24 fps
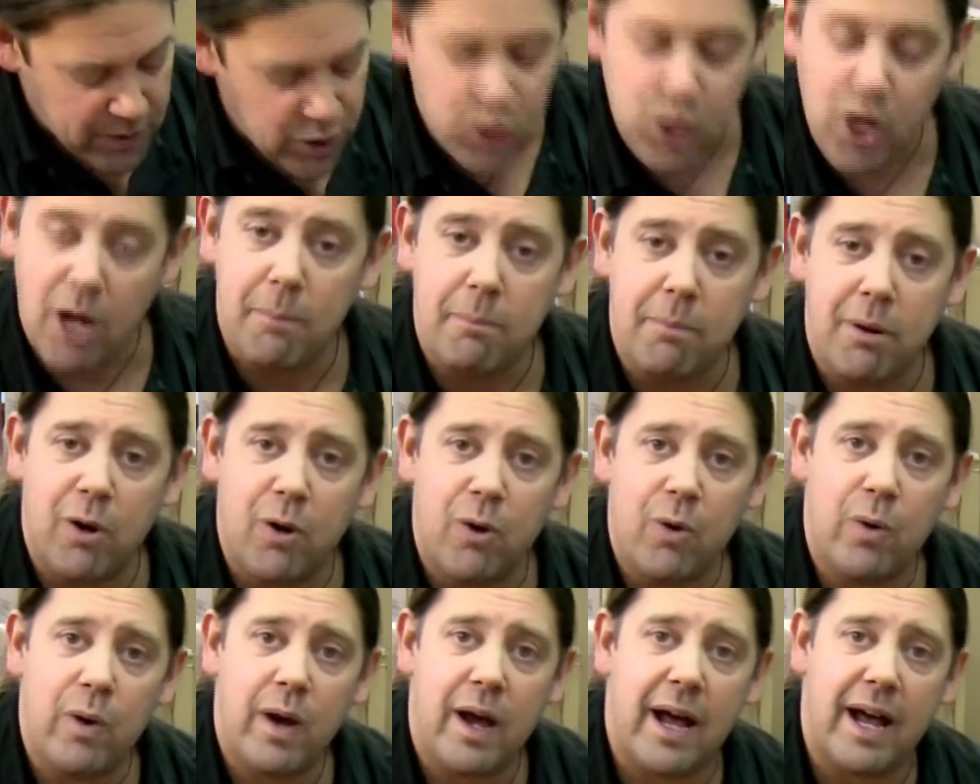
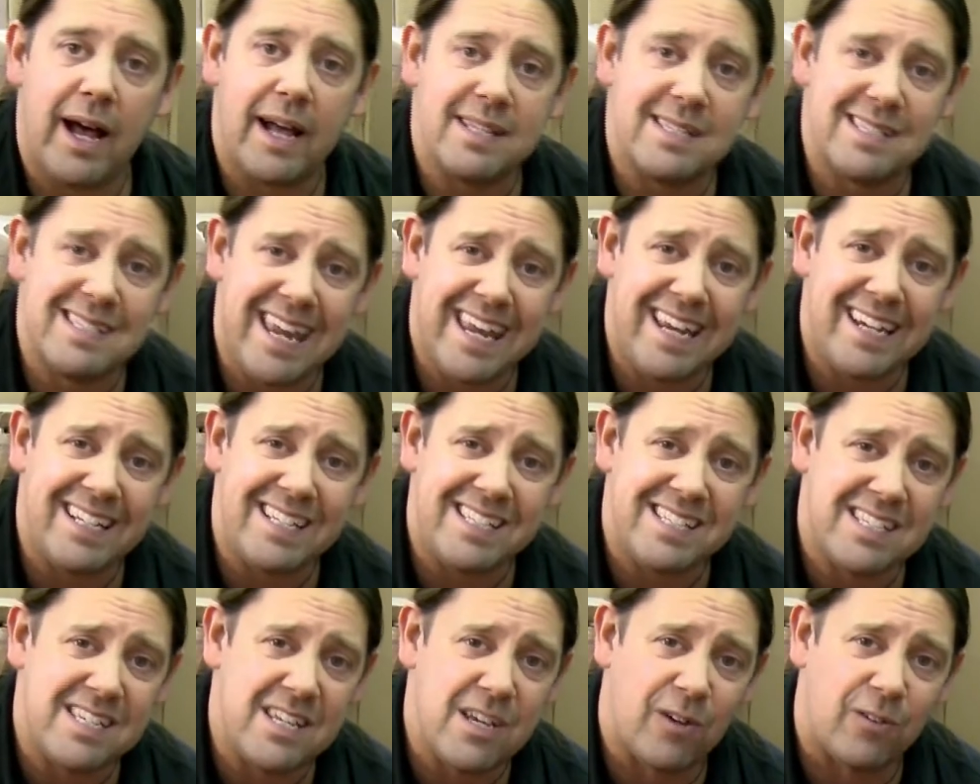jumbo stainless
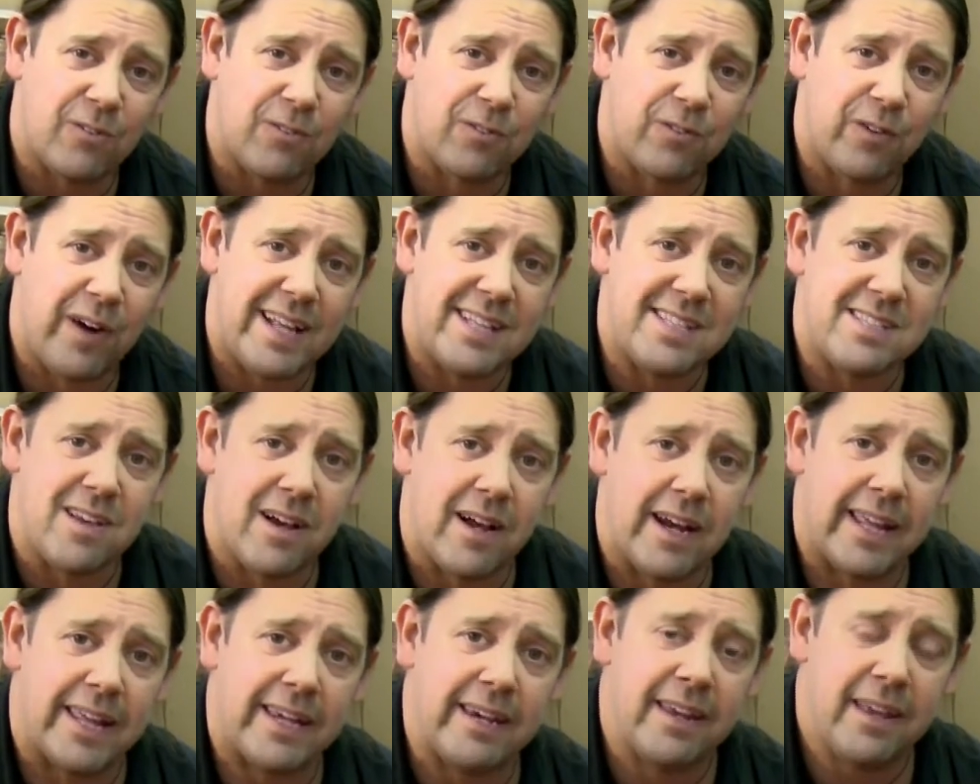steel frets
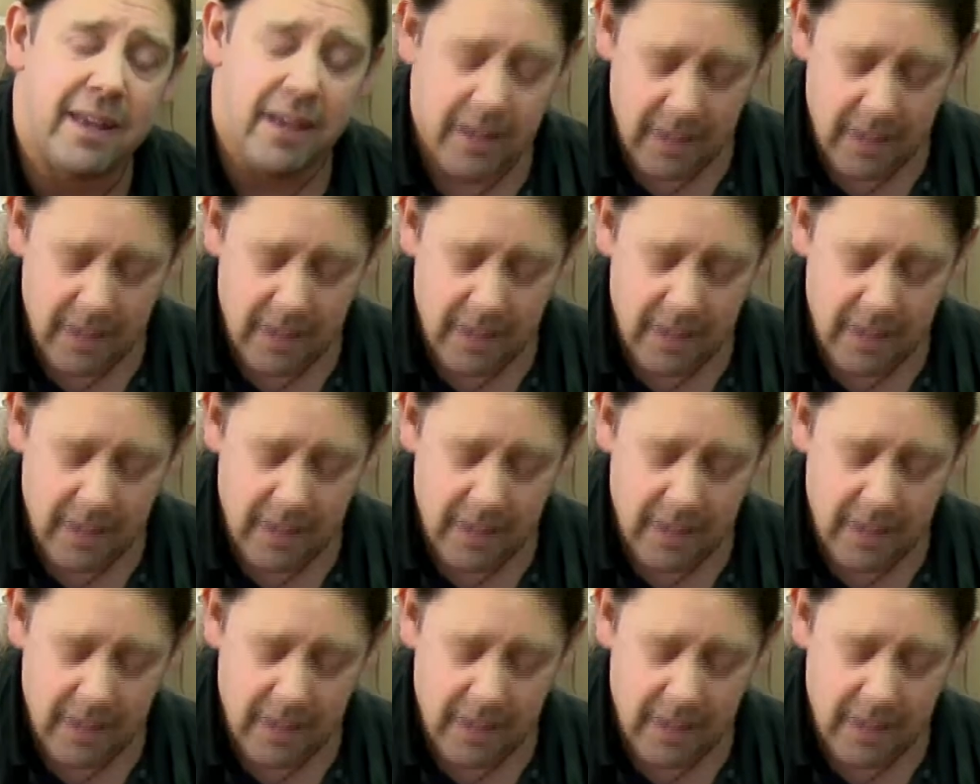on it,